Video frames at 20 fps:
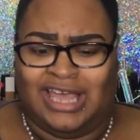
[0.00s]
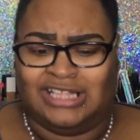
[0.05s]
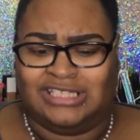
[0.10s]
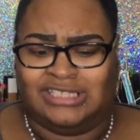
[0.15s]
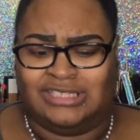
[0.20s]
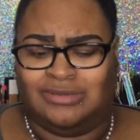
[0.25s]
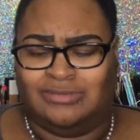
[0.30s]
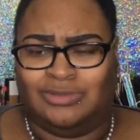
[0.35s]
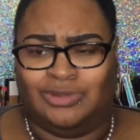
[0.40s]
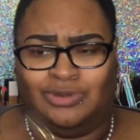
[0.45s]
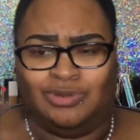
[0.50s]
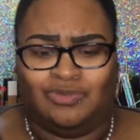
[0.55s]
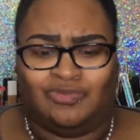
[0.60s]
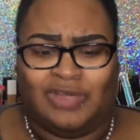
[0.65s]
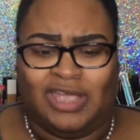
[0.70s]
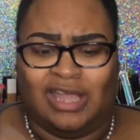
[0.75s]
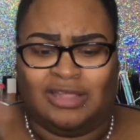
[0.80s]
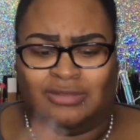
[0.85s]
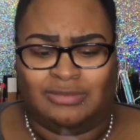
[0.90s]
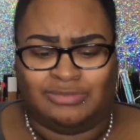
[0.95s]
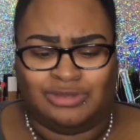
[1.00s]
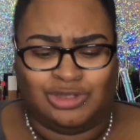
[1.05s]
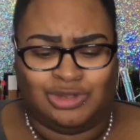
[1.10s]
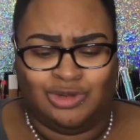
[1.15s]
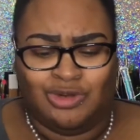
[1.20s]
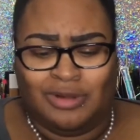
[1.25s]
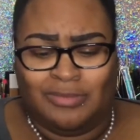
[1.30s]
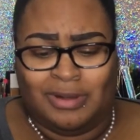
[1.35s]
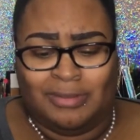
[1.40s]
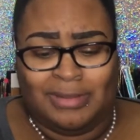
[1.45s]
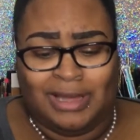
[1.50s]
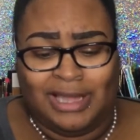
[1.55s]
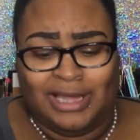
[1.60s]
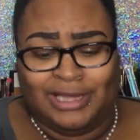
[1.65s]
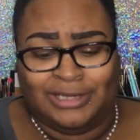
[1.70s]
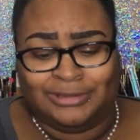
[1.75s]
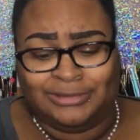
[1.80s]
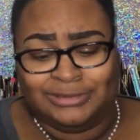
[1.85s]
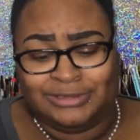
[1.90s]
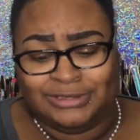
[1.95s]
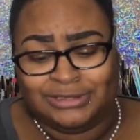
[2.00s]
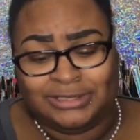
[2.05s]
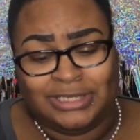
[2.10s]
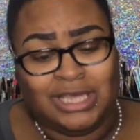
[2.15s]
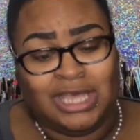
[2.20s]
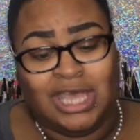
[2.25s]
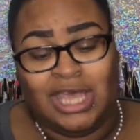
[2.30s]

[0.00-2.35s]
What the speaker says: at some little random store by my house.